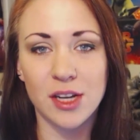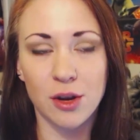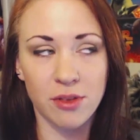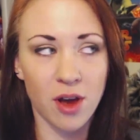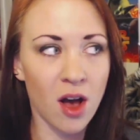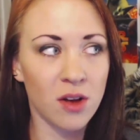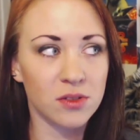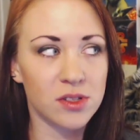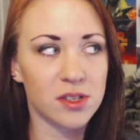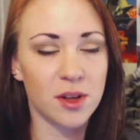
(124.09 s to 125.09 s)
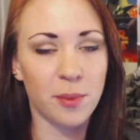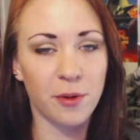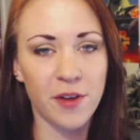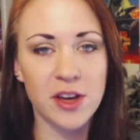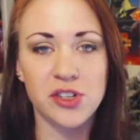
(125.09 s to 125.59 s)
you know, the alts and their
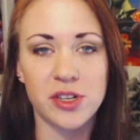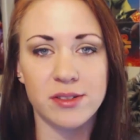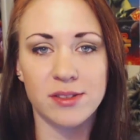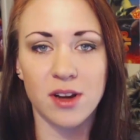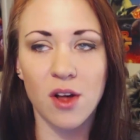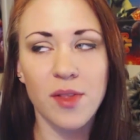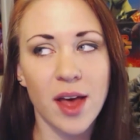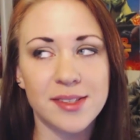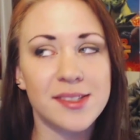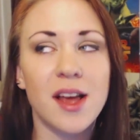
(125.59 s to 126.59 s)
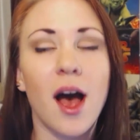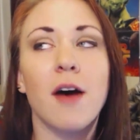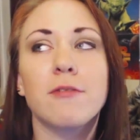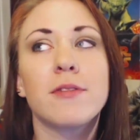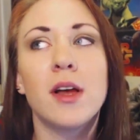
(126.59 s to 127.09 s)
professions and all that
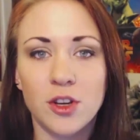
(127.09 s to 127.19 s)
stuff.